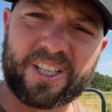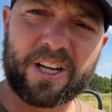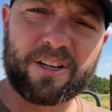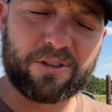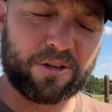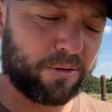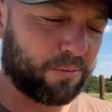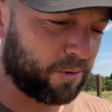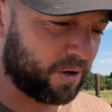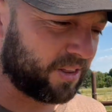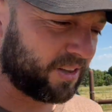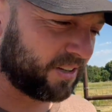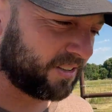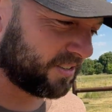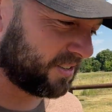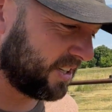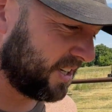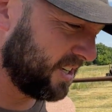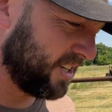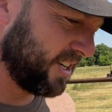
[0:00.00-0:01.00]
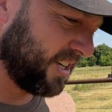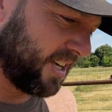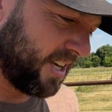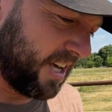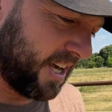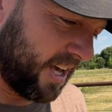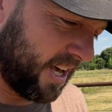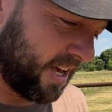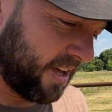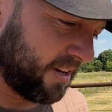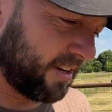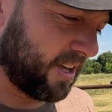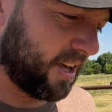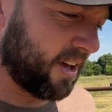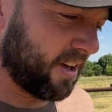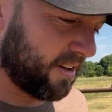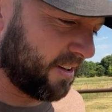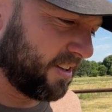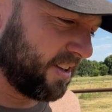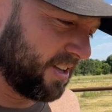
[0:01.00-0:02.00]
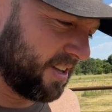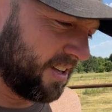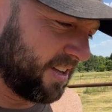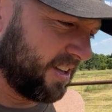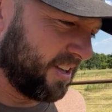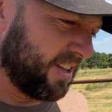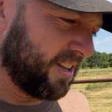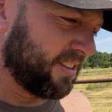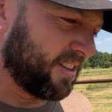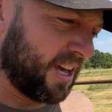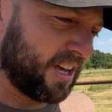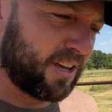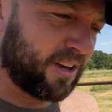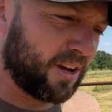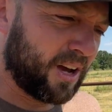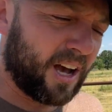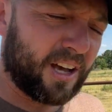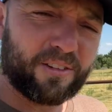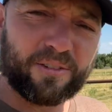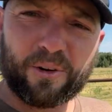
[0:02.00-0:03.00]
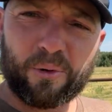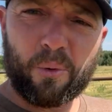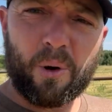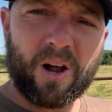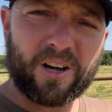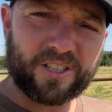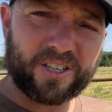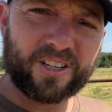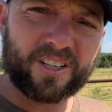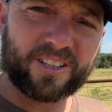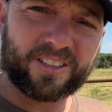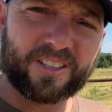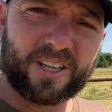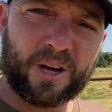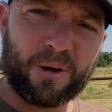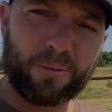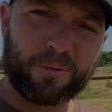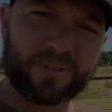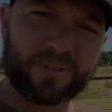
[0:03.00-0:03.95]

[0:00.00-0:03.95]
tuned with us. And uh, thank you guys for watching us. We'll